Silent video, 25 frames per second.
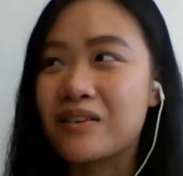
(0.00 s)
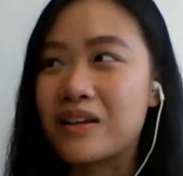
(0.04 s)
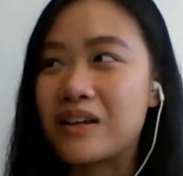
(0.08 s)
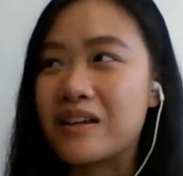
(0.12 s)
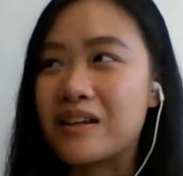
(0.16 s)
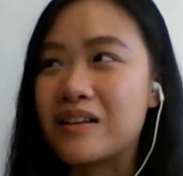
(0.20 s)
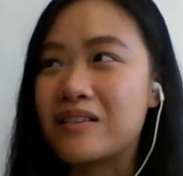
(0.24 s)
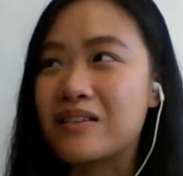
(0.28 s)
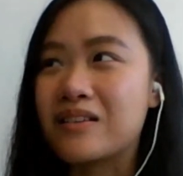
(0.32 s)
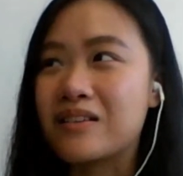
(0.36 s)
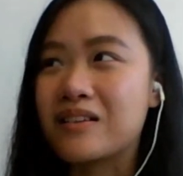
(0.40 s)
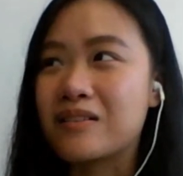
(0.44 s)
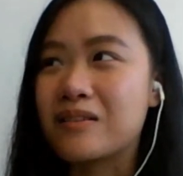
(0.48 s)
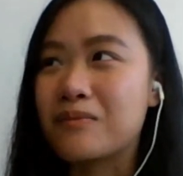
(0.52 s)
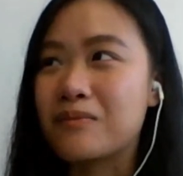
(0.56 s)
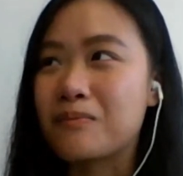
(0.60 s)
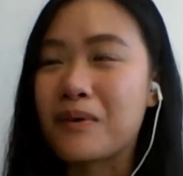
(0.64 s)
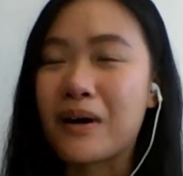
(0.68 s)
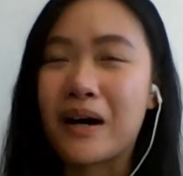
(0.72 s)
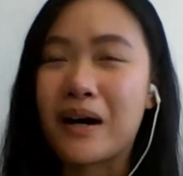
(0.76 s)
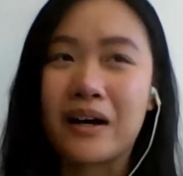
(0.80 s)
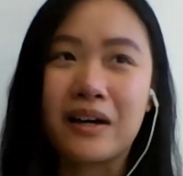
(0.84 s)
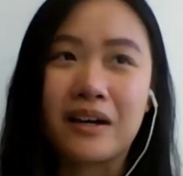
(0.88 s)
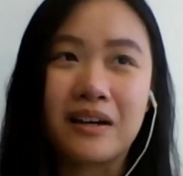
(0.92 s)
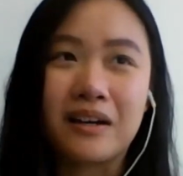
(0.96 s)
in
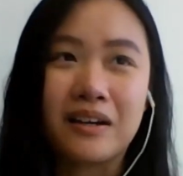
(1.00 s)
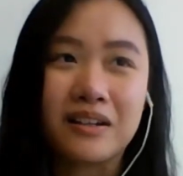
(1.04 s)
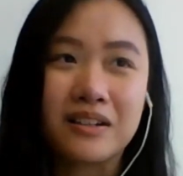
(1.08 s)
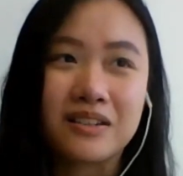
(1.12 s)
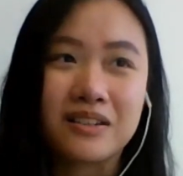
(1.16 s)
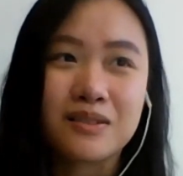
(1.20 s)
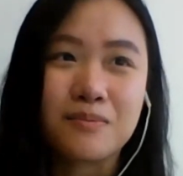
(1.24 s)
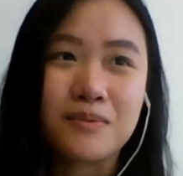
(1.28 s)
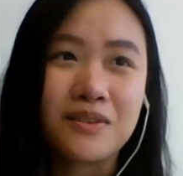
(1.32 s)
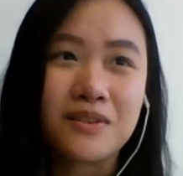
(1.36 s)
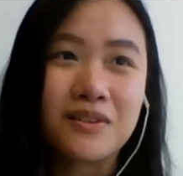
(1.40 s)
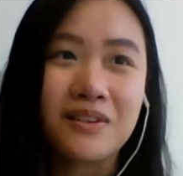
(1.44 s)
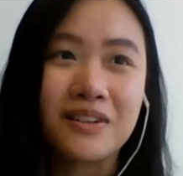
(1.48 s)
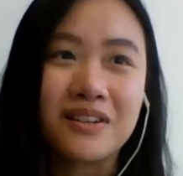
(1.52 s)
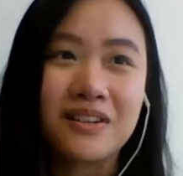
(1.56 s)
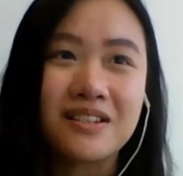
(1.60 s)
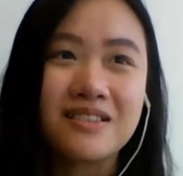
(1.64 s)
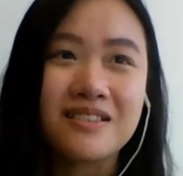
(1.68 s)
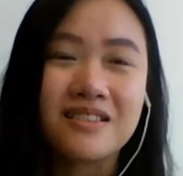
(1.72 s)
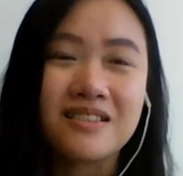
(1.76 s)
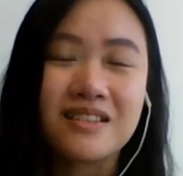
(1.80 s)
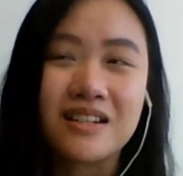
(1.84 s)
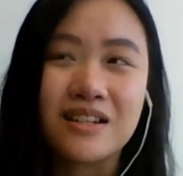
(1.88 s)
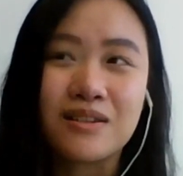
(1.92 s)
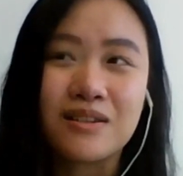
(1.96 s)
my
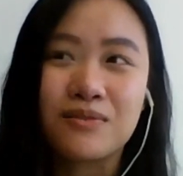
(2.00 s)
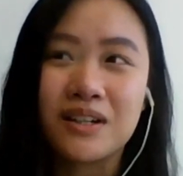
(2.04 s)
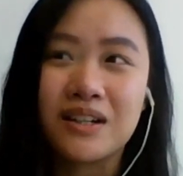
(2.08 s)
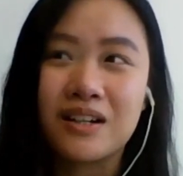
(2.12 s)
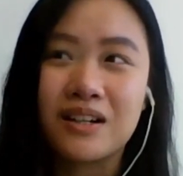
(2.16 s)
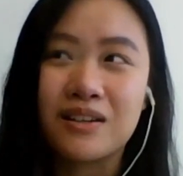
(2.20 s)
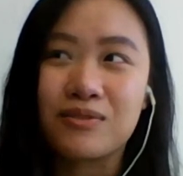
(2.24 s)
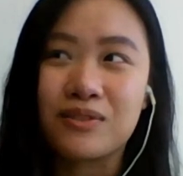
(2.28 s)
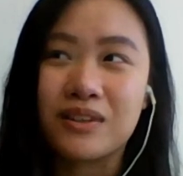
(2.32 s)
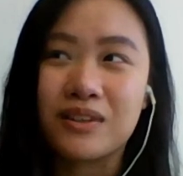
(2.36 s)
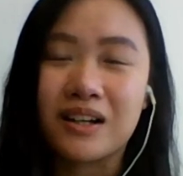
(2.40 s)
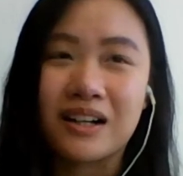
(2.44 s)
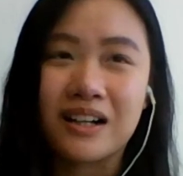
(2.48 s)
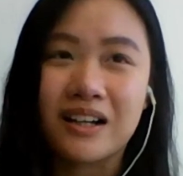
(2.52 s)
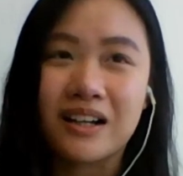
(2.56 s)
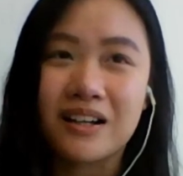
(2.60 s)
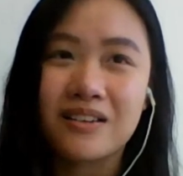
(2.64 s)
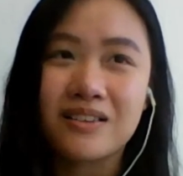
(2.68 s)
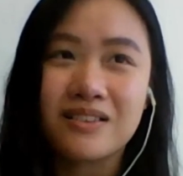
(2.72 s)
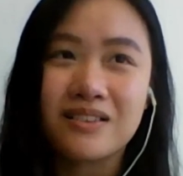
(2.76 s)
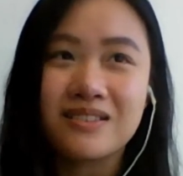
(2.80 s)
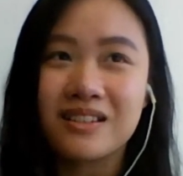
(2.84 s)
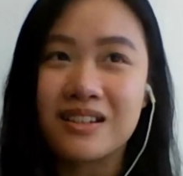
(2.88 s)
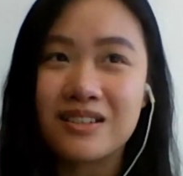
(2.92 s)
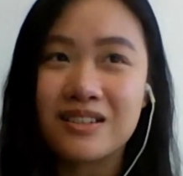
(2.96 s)
experience, even if the
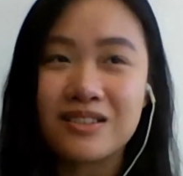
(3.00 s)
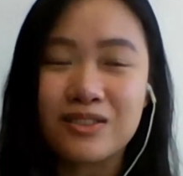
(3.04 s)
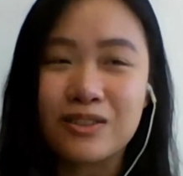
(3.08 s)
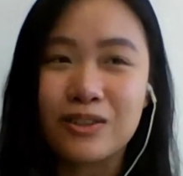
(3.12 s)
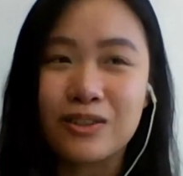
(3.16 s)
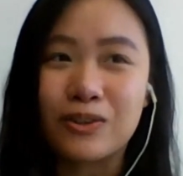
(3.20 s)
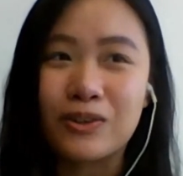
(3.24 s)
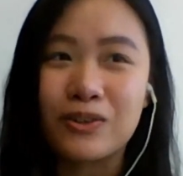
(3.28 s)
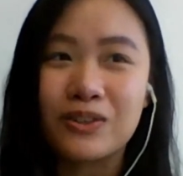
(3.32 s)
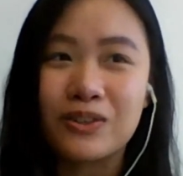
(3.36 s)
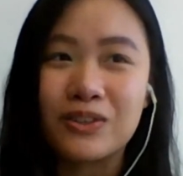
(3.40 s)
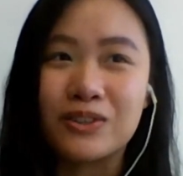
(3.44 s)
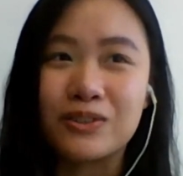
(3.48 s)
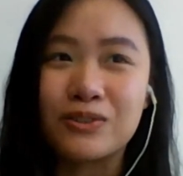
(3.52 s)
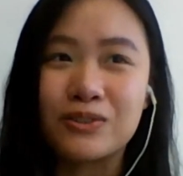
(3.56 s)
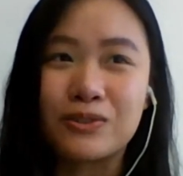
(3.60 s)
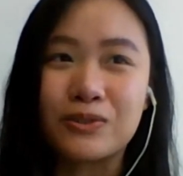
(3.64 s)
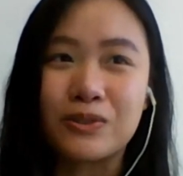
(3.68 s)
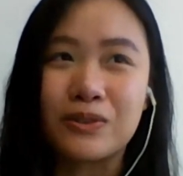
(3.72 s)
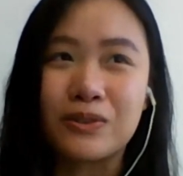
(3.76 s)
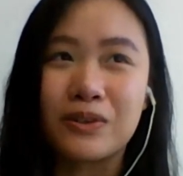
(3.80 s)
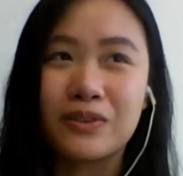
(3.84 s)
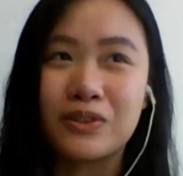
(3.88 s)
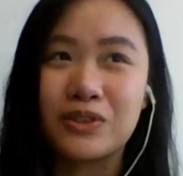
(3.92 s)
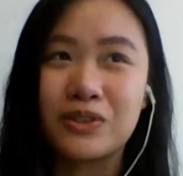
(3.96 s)
client says no,
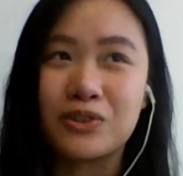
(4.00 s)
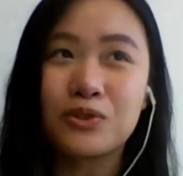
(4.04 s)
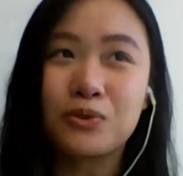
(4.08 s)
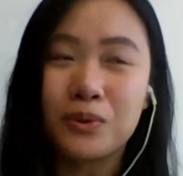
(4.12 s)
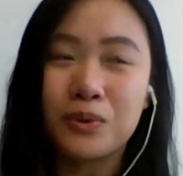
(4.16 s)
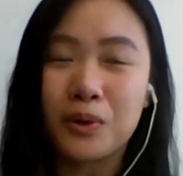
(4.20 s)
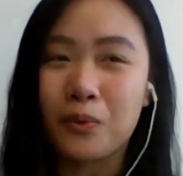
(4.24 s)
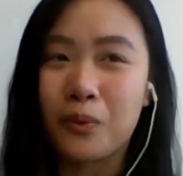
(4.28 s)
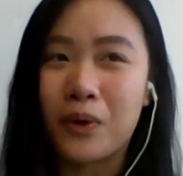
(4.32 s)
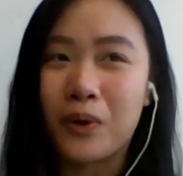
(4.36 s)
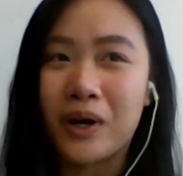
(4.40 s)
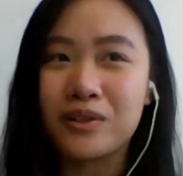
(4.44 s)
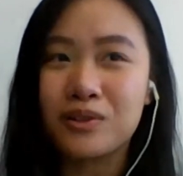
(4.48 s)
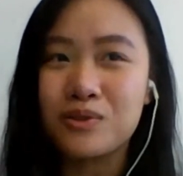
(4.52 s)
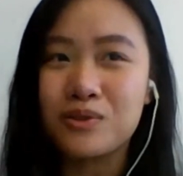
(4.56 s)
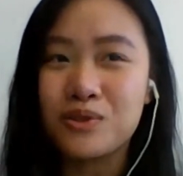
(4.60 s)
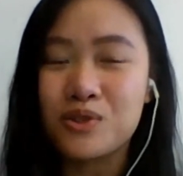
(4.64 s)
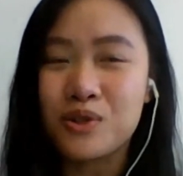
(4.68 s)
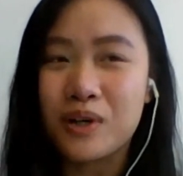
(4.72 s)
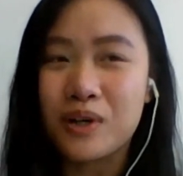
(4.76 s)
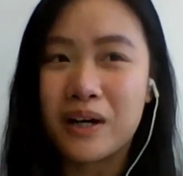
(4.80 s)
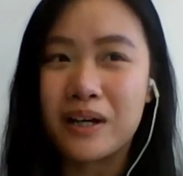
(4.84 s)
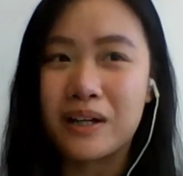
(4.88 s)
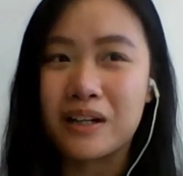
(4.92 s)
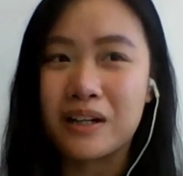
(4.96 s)
you will want to
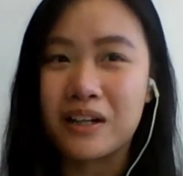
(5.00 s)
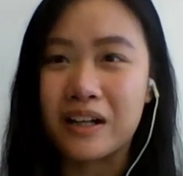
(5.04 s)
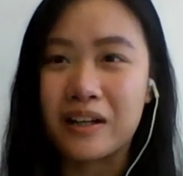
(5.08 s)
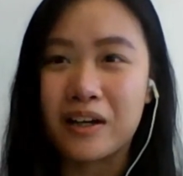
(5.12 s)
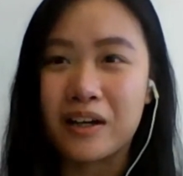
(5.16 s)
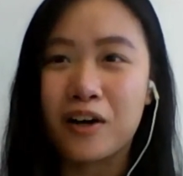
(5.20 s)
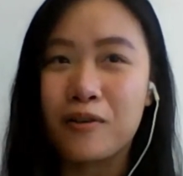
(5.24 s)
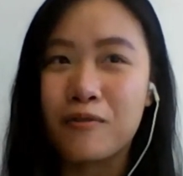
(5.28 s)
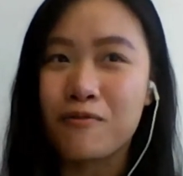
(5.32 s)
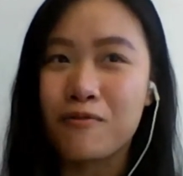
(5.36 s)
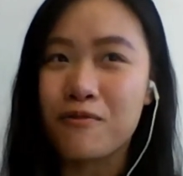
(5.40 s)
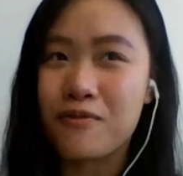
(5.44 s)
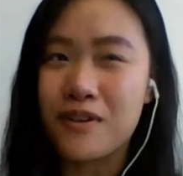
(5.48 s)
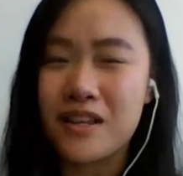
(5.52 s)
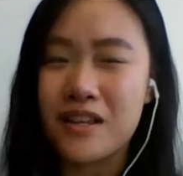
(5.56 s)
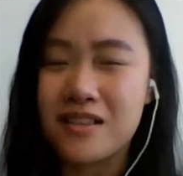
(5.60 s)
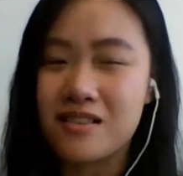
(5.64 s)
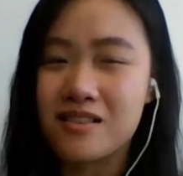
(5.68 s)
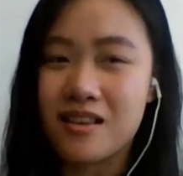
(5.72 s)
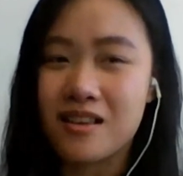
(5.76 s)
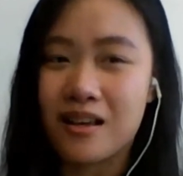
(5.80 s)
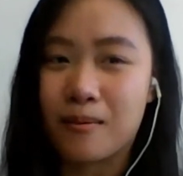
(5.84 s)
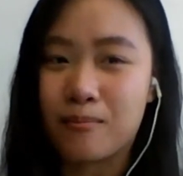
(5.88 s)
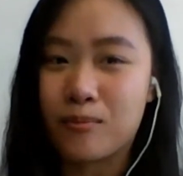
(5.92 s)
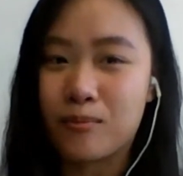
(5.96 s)
try and like
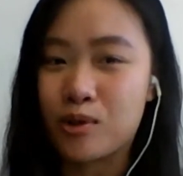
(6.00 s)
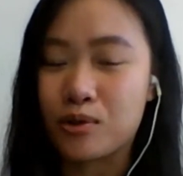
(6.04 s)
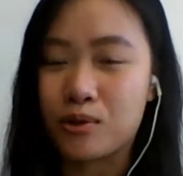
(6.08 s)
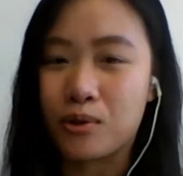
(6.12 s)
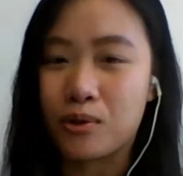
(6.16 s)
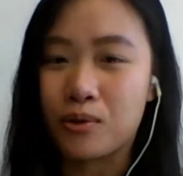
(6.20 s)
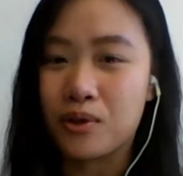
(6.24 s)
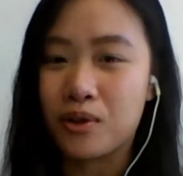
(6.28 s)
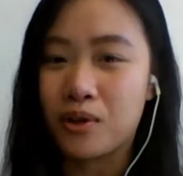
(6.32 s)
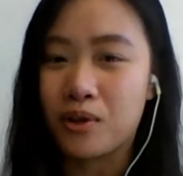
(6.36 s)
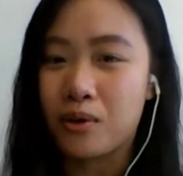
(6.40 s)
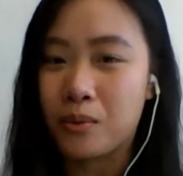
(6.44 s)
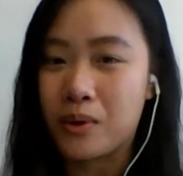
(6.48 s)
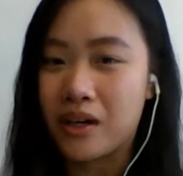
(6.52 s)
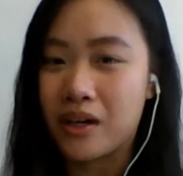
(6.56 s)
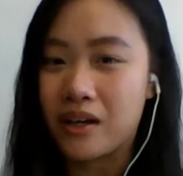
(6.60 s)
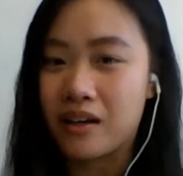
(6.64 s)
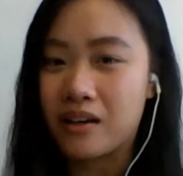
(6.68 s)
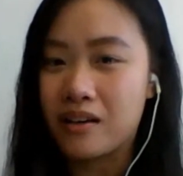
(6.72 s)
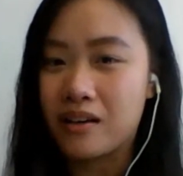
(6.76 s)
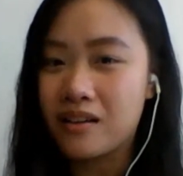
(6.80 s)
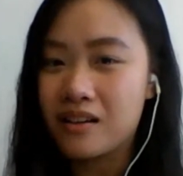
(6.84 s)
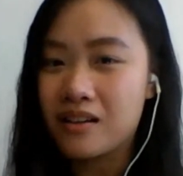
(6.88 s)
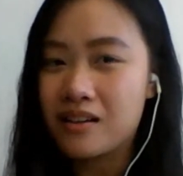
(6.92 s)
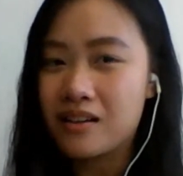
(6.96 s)
convince them to go your
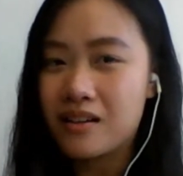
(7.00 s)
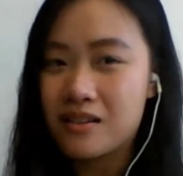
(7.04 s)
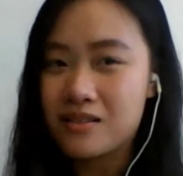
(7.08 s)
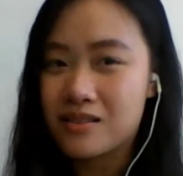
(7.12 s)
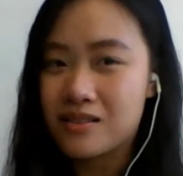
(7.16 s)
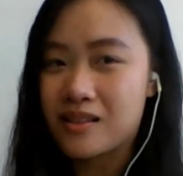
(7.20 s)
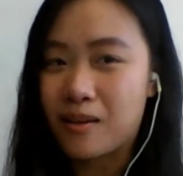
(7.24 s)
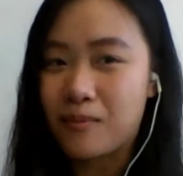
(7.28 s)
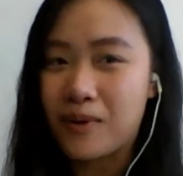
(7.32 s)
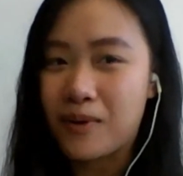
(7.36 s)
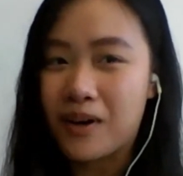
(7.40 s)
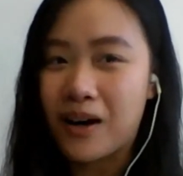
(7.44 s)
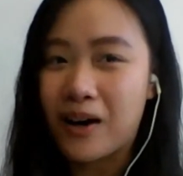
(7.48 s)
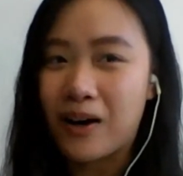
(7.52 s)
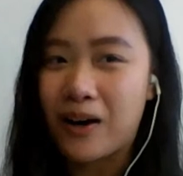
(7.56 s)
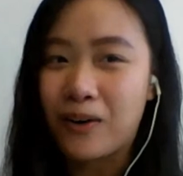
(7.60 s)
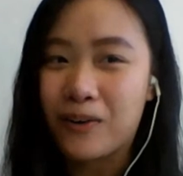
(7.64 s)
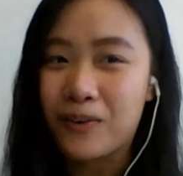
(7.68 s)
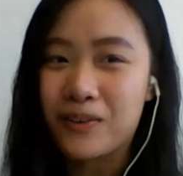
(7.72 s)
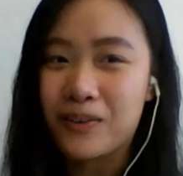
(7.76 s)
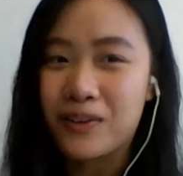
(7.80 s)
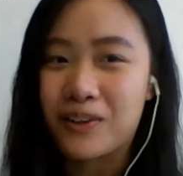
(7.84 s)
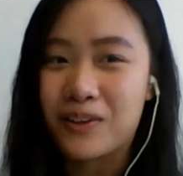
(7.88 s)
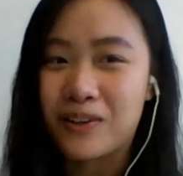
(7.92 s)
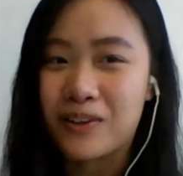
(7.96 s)
way
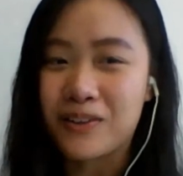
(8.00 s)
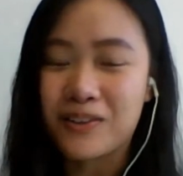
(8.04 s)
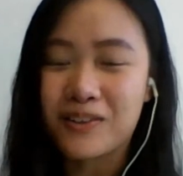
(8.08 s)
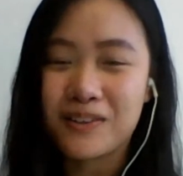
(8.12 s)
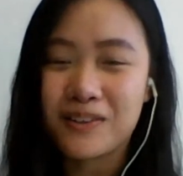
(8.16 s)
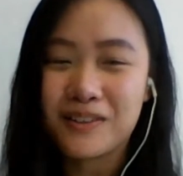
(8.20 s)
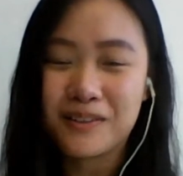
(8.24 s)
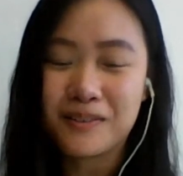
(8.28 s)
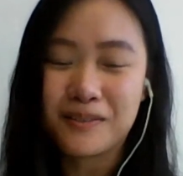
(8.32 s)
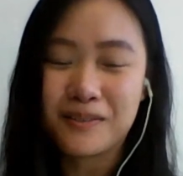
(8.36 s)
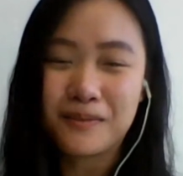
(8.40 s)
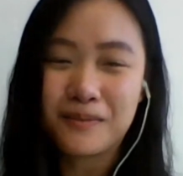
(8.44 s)
somehow, you know.